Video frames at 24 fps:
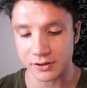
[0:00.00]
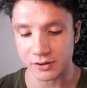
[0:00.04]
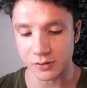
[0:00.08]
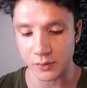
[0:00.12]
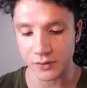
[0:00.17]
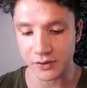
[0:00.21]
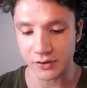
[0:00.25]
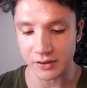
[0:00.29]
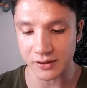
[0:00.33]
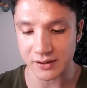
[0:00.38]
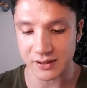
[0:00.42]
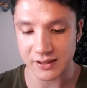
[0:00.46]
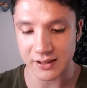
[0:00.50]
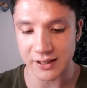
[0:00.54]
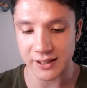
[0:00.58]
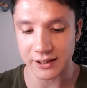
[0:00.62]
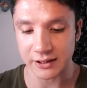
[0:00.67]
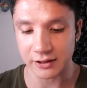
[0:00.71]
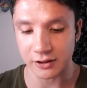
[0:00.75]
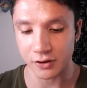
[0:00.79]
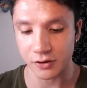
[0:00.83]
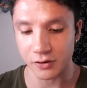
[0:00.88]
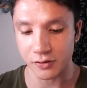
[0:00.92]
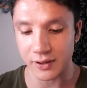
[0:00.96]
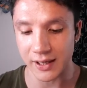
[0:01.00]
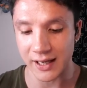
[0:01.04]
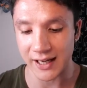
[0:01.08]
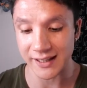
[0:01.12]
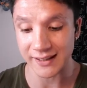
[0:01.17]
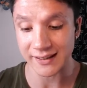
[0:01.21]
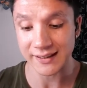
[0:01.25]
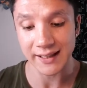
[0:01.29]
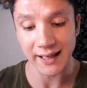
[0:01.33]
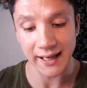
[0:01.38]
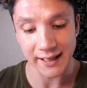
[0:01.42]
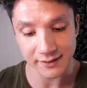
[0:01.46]
So we've got Cyclone
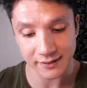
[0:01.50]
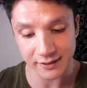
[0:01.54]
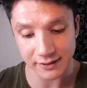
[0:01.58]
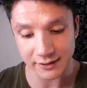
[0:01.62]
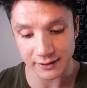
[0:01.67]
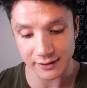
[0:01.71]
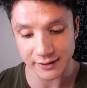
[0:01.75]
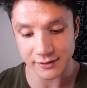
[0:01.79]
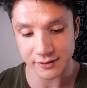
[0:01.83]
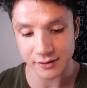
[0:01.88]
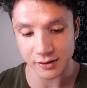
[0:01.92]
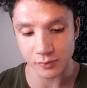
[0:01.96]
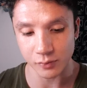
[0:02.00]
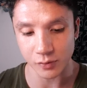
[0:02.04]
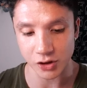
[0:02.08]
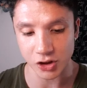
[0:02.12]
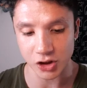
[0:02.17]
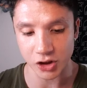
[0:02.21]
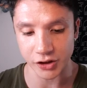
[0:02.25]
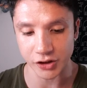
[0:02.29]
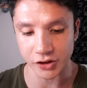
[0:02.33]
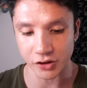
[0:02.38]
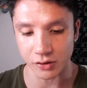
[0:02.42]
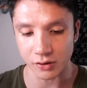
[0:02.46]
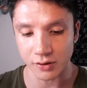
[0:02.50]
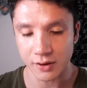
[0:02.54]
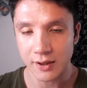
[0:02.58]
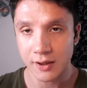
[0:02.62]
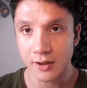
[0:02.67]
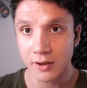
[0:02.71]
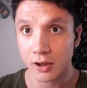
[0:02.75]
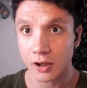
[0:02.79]
and Cataclysm, which are your